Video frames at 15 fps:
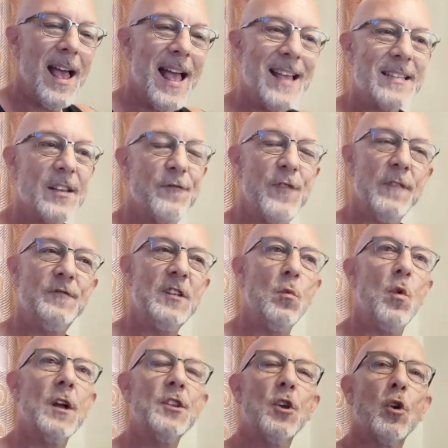As a
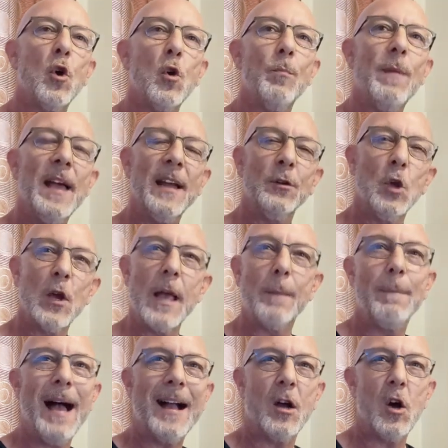51 year old man
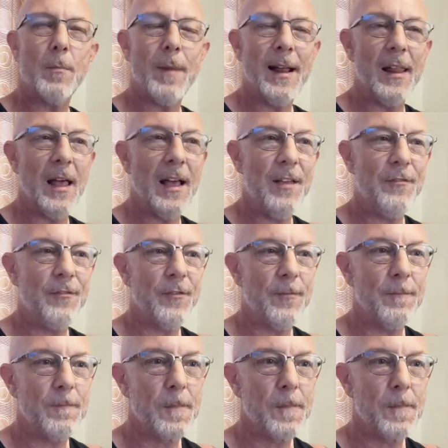looking back on my life,